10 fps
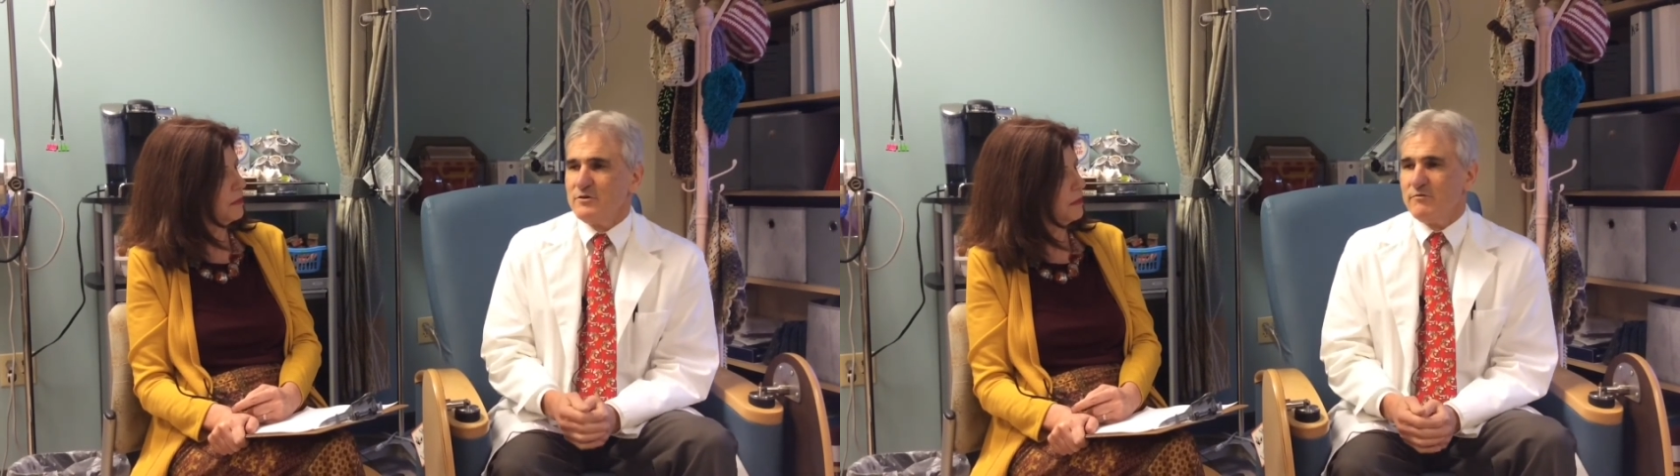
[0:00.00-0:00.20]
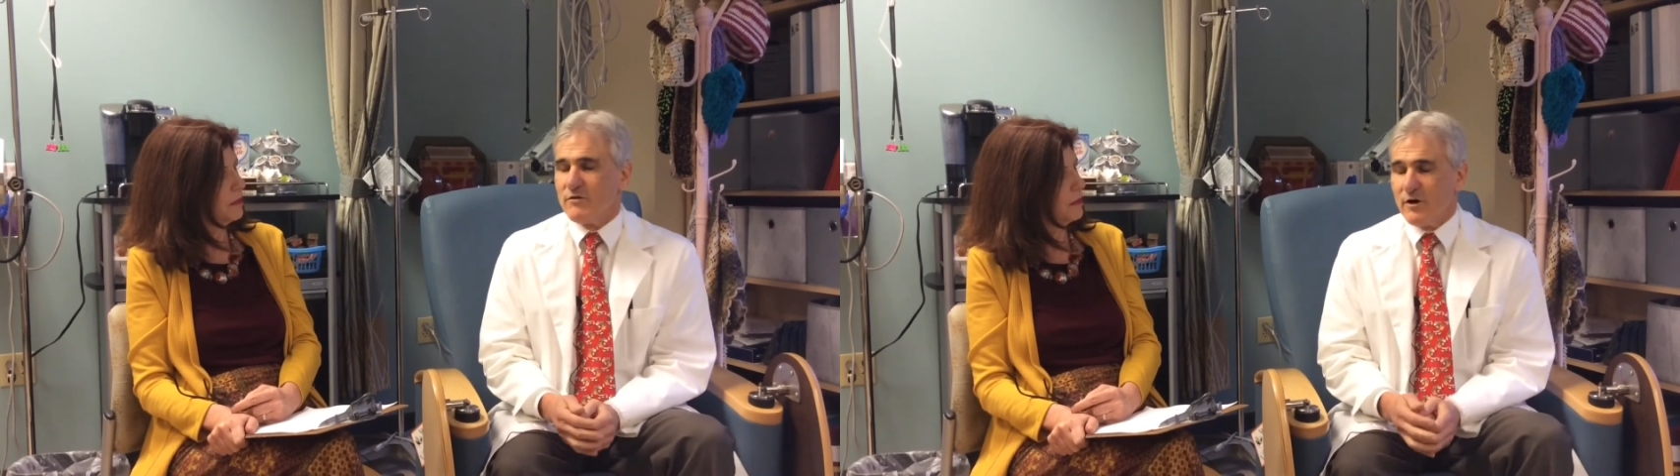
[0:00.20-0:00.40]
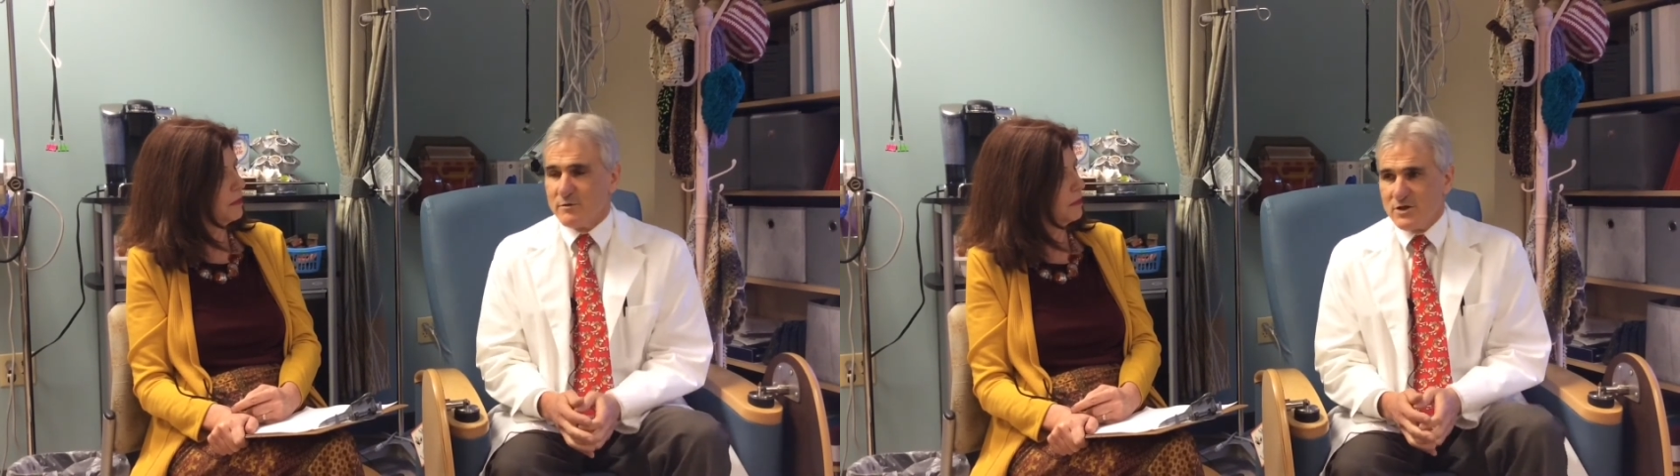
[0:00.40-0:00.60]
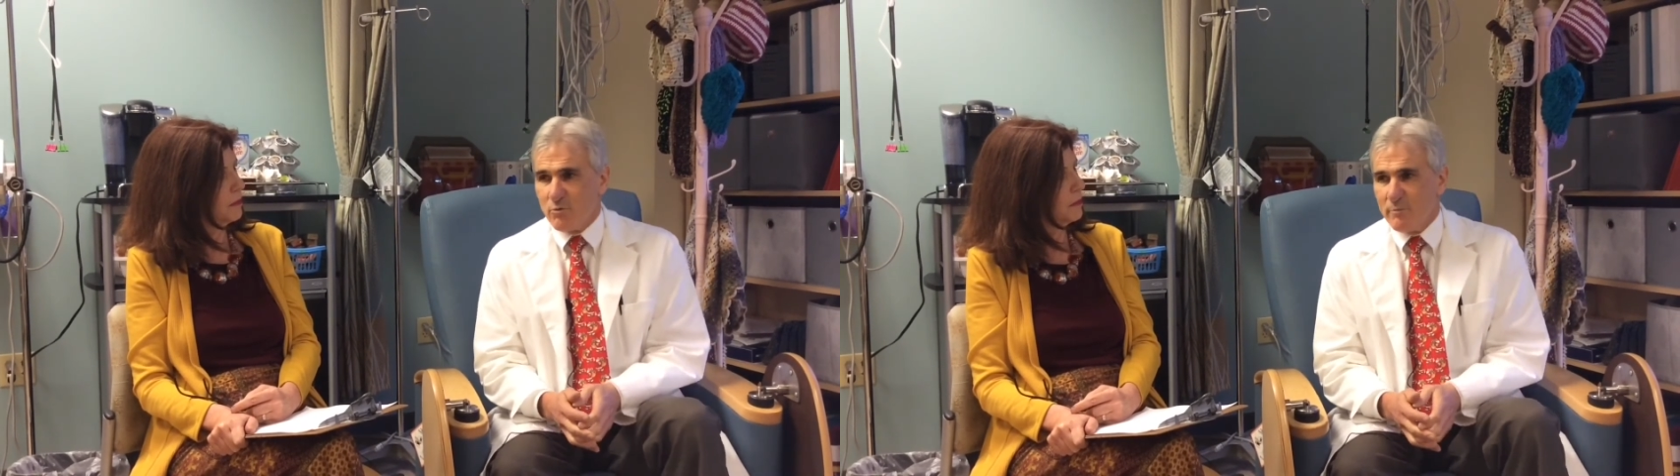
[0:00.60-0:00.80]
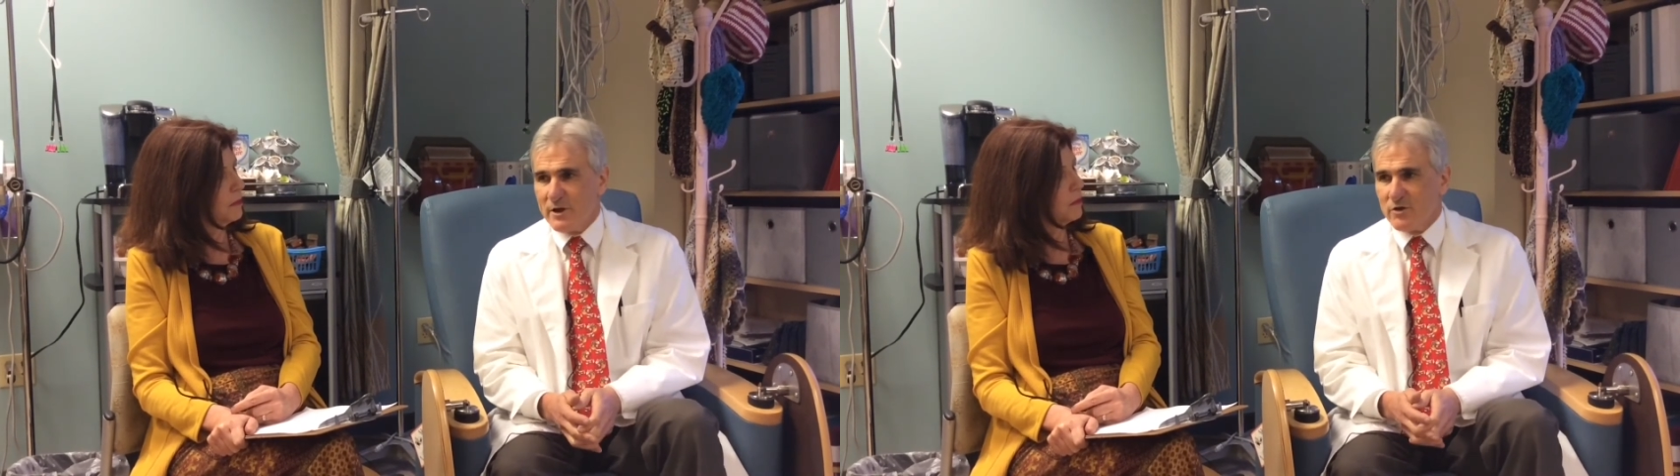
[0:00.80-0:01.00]
Pharmacy
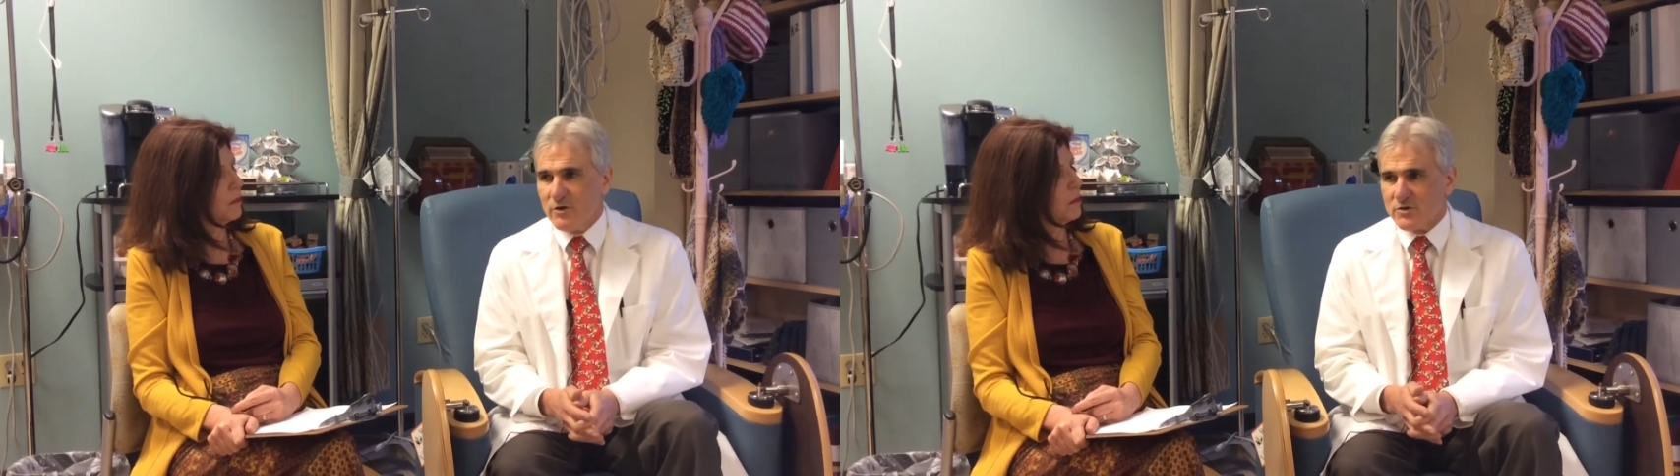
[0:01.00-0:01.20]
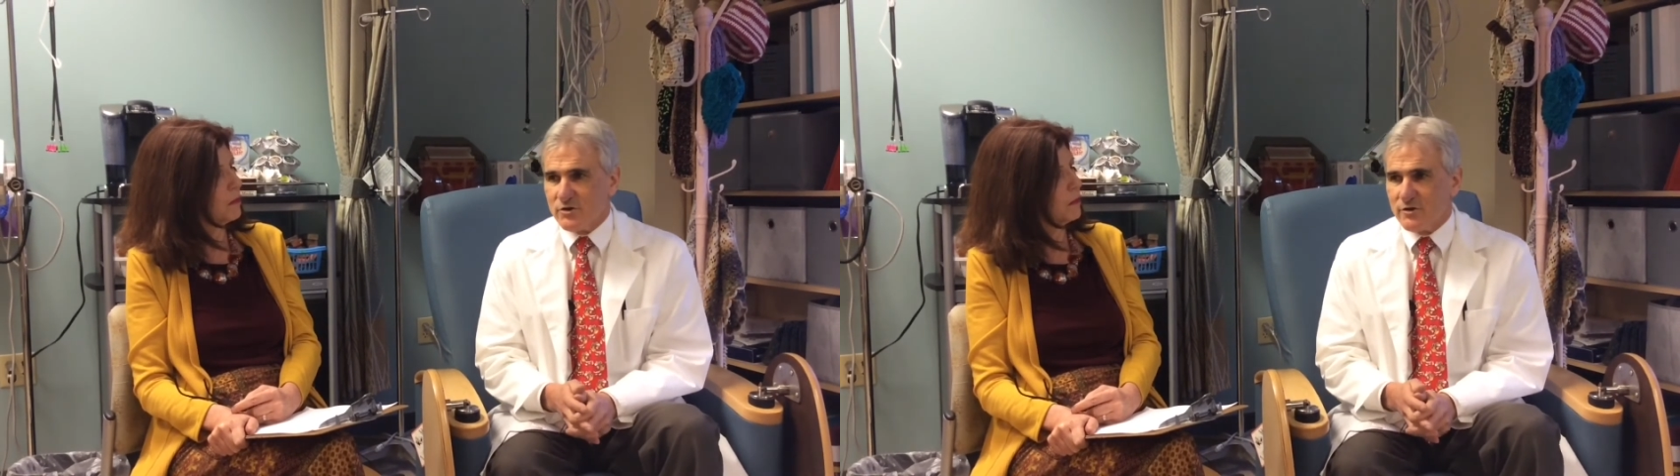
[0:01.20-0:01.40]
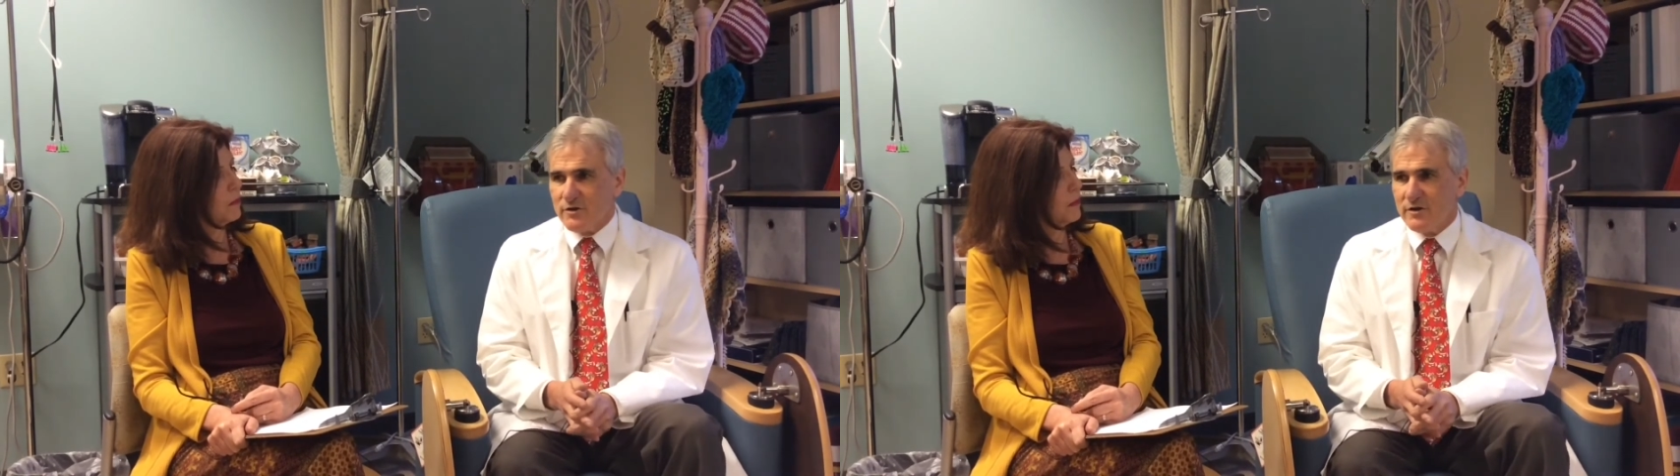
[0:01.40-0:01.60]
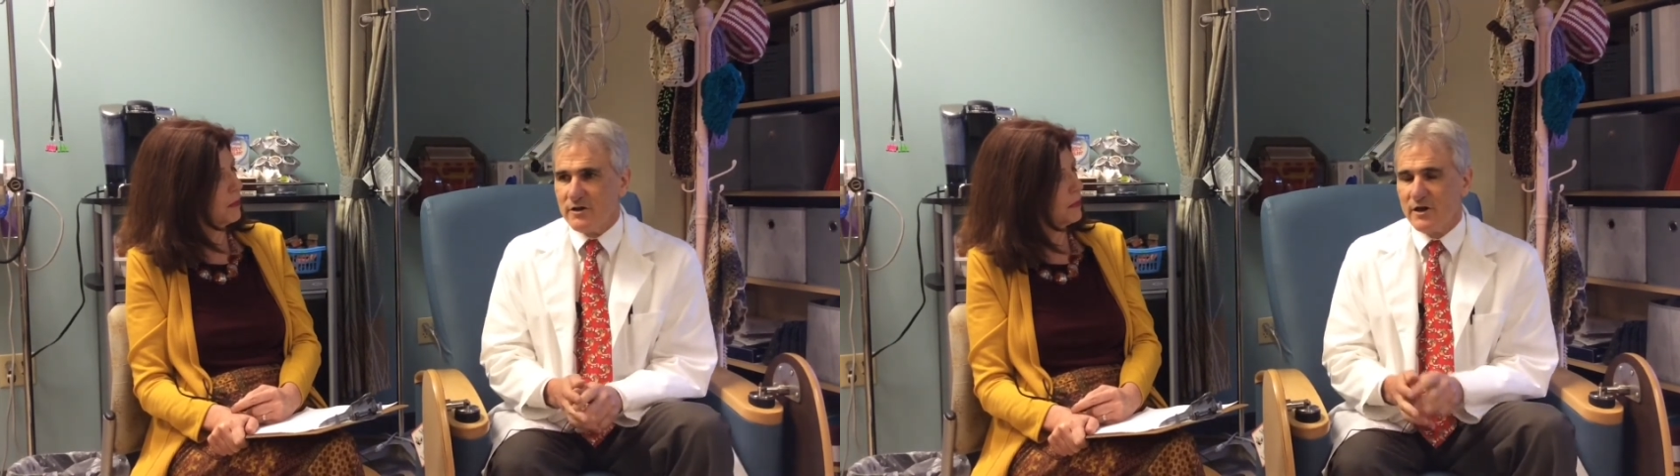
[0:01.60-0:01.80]
will be closer,